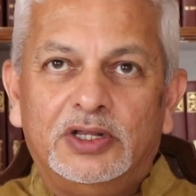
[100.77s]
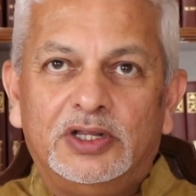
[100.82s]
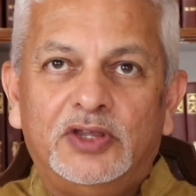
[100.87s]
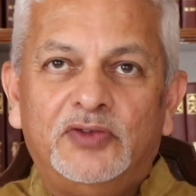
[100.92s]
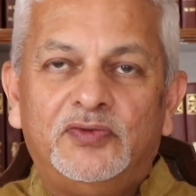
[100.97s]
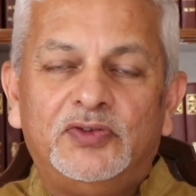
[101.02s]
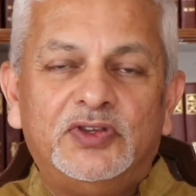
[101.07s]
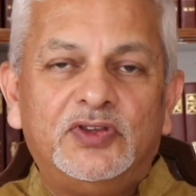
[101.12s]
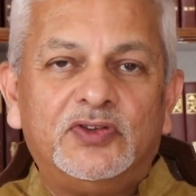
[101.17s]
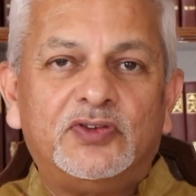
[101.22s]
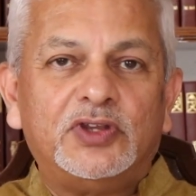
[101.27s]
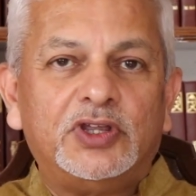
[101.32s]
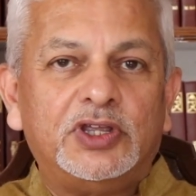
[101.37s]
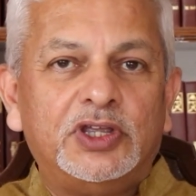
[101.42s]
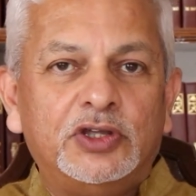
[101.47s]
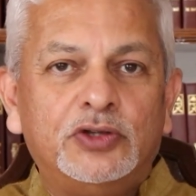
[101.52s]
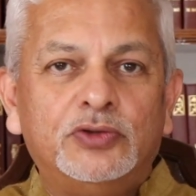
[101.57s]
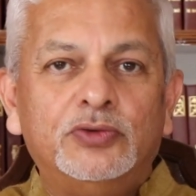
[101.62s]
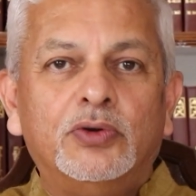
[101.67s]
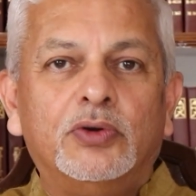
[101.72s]
If you just
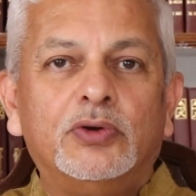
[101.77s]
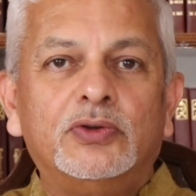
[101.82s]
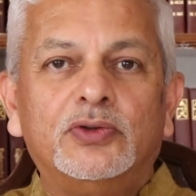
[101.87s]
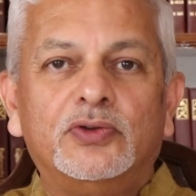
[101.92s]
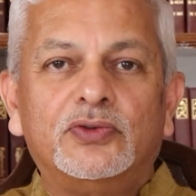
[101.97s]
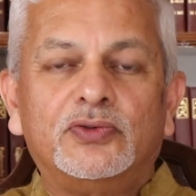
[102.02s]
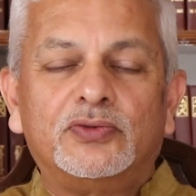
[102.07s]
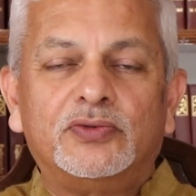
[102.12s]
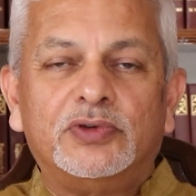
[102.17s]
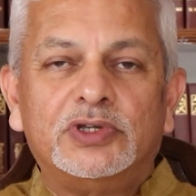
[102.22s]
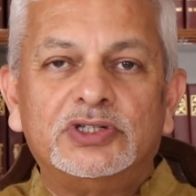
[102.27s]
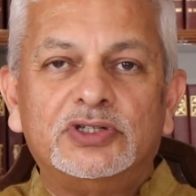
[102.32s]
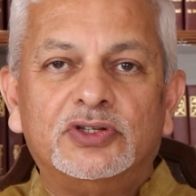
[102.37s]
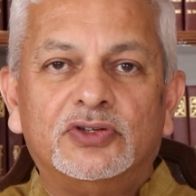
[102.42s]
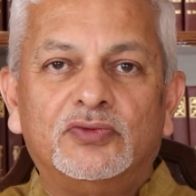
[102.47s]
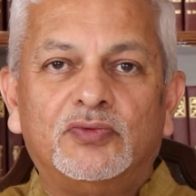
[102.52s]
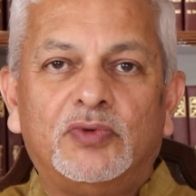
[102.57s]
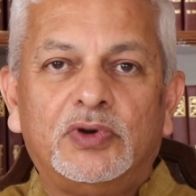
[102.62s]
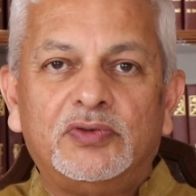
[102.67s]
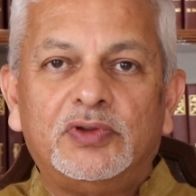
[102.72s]
ignore those
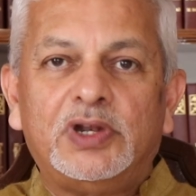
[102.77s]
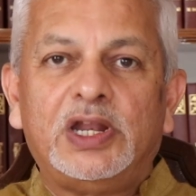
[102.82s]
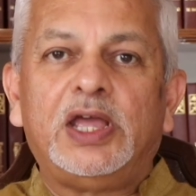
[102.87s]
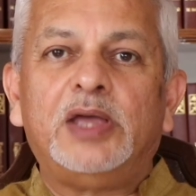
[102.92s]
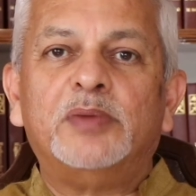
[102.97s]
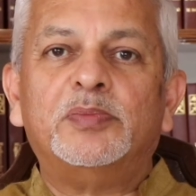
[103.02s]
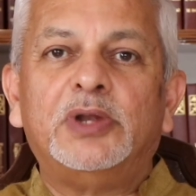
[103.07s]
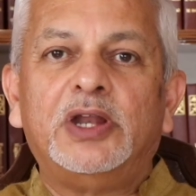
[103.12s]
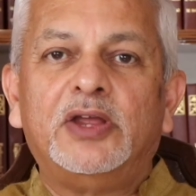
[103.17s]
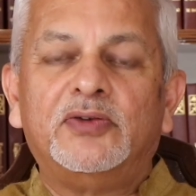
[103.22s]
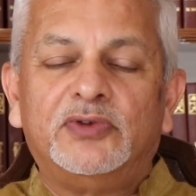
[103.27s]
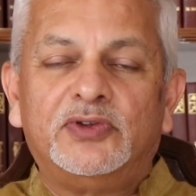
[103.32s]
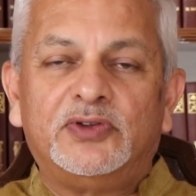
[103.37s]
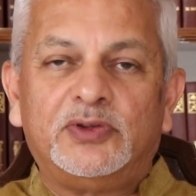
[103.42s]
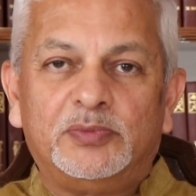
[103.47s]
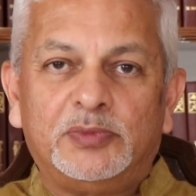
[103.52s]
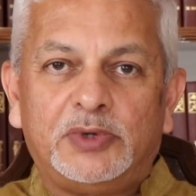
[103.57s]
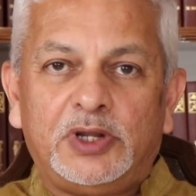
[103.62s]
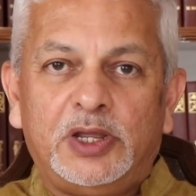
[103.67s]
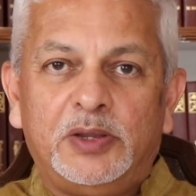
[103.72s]
questions, what will happen after
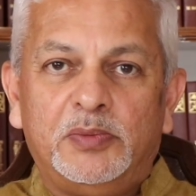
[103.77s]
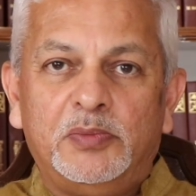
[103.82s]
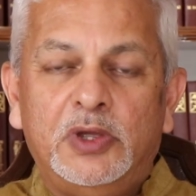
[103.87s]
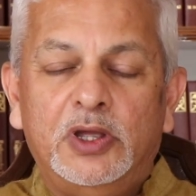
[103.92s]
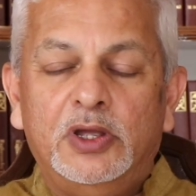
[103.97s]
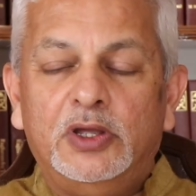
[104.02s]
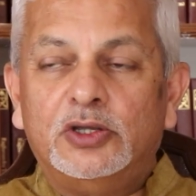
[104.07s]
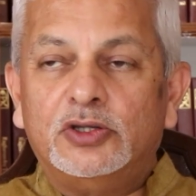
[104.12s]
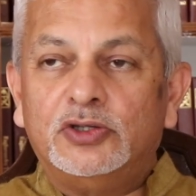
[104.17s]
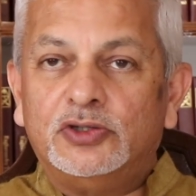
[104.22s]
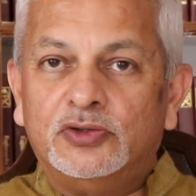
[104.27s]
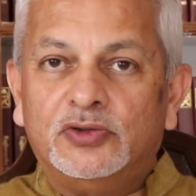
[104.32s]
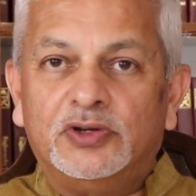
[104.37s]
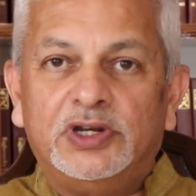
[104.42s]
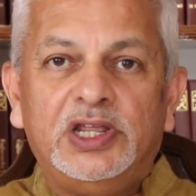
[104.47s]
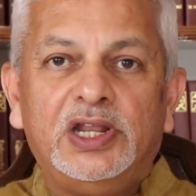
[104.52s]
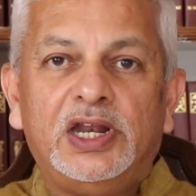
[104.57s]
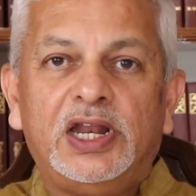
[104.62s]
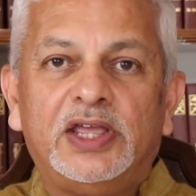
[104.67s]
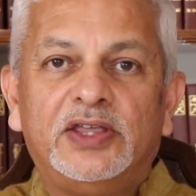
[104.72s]
some time, you
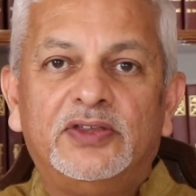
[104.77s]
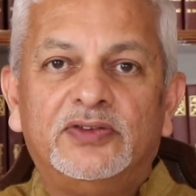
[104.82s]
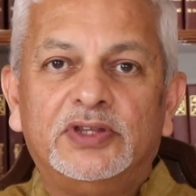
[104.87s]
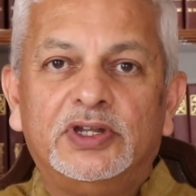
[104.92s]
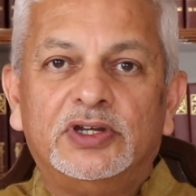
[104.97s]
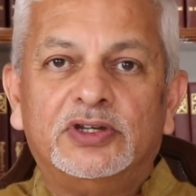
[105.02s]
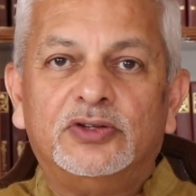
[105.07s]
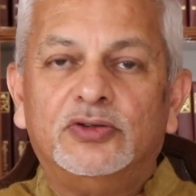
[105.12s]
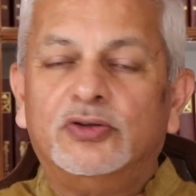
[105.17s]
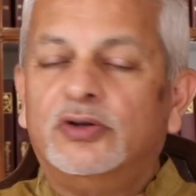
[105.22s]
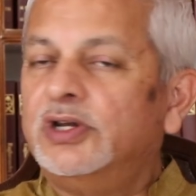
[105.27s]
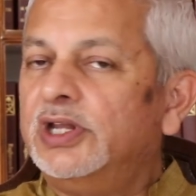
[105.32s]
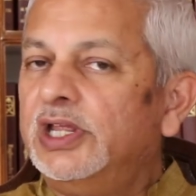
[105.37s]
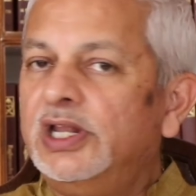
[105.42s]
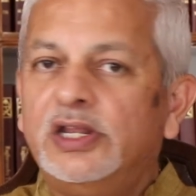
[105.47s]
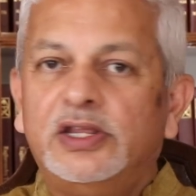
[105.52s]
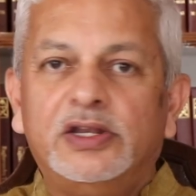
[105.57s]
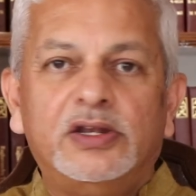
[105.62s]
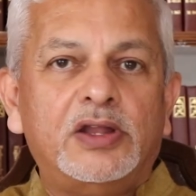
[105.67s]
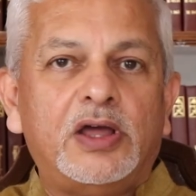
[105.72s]
realize that you're
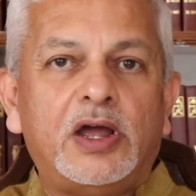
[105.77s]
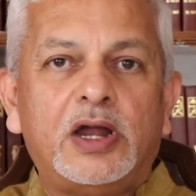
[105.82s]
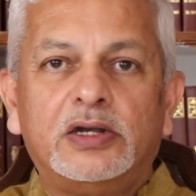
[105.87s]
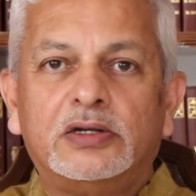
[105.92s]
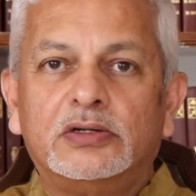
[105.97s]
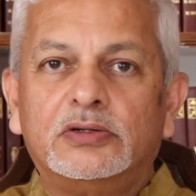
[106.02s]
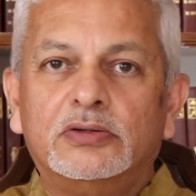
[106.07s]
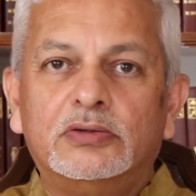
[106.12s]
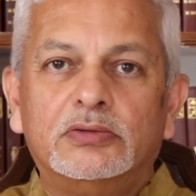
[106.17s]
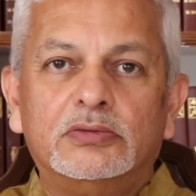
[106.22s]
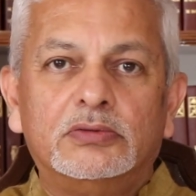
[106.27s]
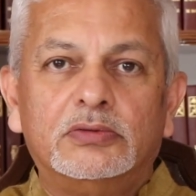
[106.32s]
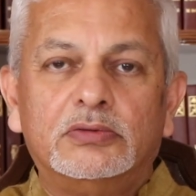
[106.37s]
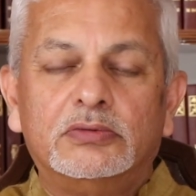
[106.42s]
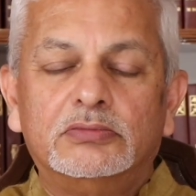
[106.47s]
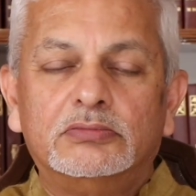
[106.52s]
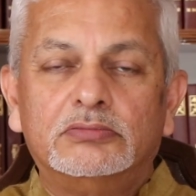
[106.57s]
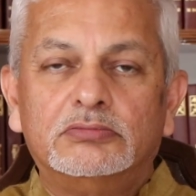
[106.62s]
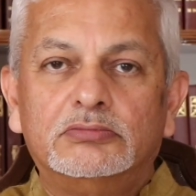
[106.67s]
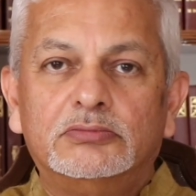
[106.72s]
really not
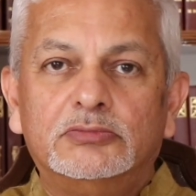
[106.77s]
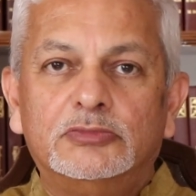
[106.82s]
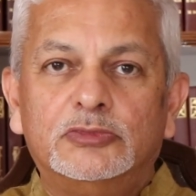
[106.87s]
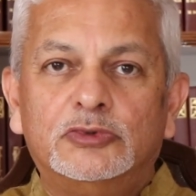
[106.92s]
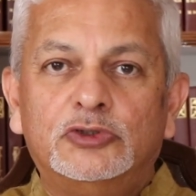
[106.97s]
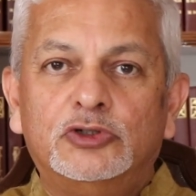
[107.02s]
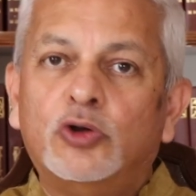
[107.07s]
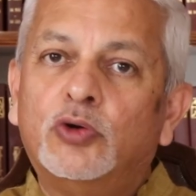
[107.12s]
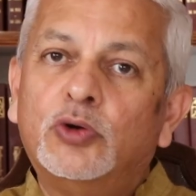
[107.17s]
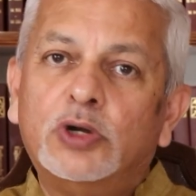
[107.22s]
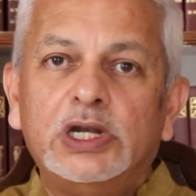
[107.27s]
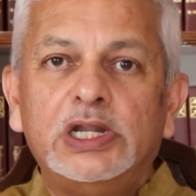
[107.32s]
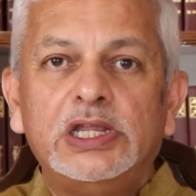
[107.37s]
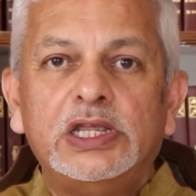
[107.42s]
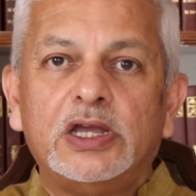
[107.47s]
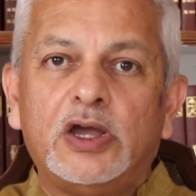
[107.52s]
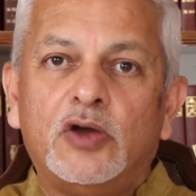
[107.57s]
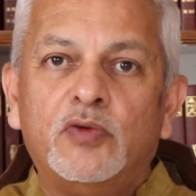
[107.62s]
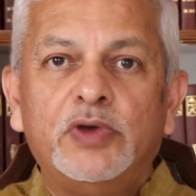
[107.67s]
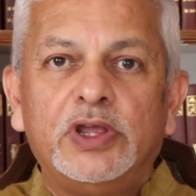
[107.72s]

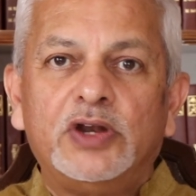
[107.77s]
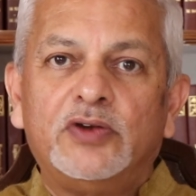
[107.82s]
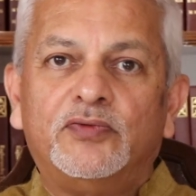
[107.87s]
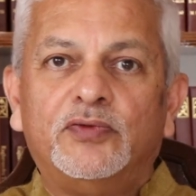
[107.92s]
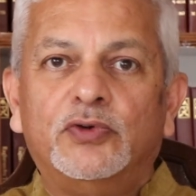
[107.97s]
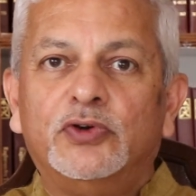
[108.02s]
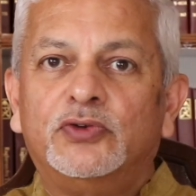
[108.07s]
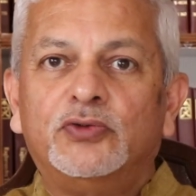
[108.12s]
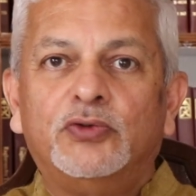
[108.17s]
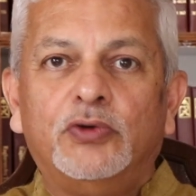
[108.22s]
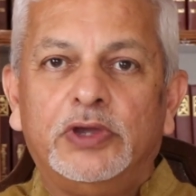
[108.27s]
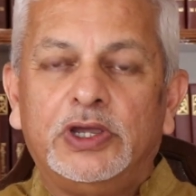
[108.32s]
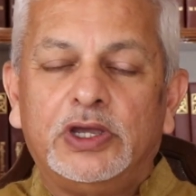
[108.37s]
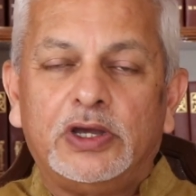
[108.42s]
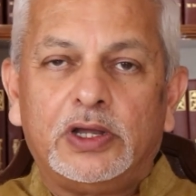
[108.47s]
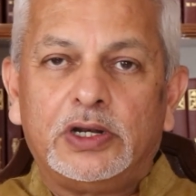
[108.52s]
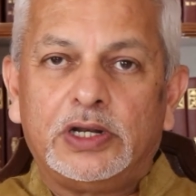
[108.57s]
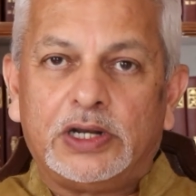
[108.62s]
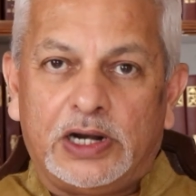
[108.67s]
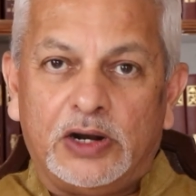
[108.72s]
totally aware of what's going
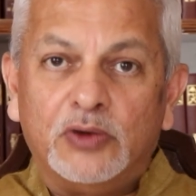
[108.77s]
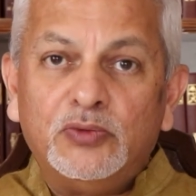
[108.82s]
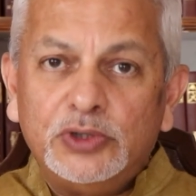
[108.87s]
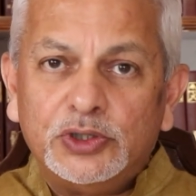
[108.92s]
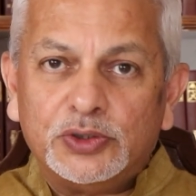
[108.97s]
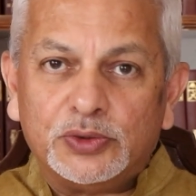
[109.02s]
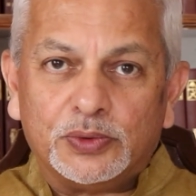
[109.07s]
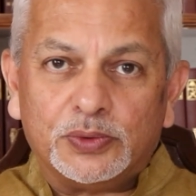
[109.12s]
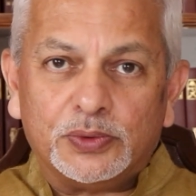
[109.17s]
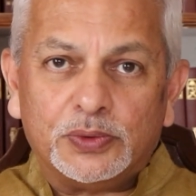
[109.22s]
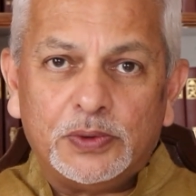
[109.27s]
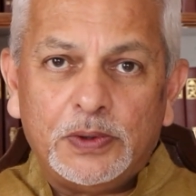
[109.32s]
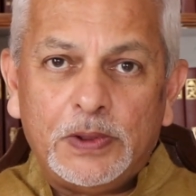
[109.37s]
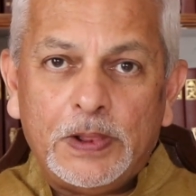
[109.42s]
on around you.